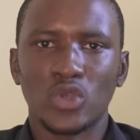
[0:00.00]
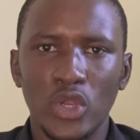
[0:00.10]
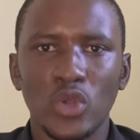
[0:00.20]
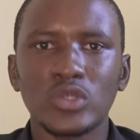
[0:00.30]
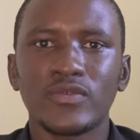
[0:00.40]
So
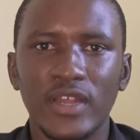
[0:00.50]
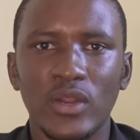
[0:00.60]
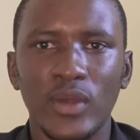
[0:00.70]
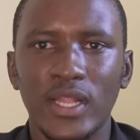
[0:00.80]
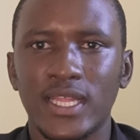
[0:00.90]
he knows
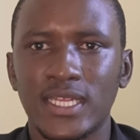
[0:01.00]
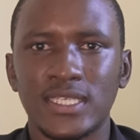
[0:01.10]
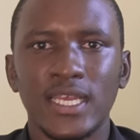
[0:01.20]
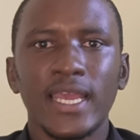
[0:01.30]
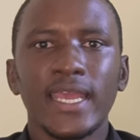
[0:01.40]
very well
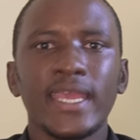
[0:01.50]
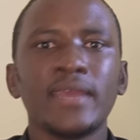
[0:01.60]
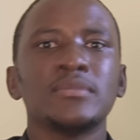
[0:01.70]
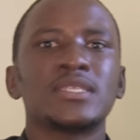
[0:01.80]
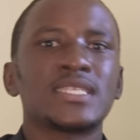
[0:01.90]
that
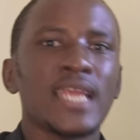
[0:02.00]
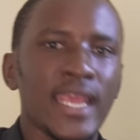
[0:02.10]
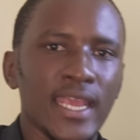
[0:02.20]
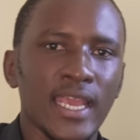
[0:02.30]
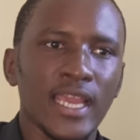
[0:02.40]
him
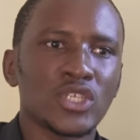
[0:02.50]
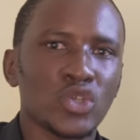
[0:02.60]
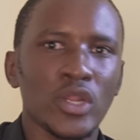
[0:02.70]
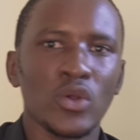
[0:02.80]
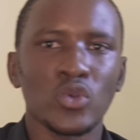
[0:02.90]
staying
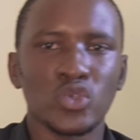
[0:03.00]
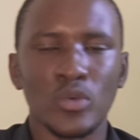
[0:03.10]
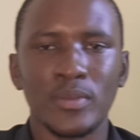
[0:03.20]
actually also